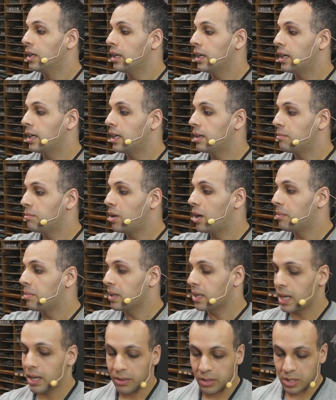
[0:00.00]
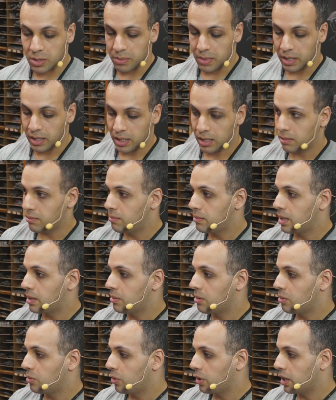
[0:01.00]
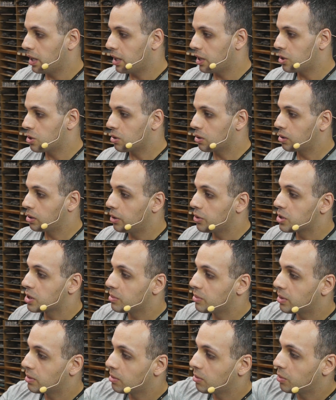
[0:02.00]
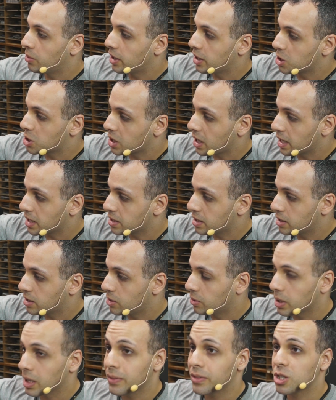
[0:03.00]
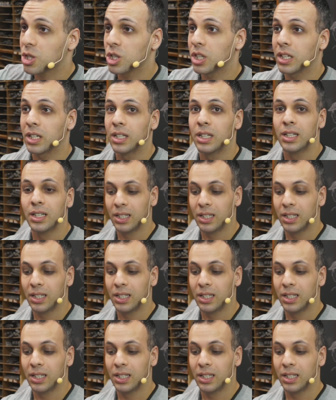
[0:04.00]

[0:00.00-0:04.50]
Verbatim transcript: and pumping out as many minimum wage or close to minimum wage techs that don't give a shit.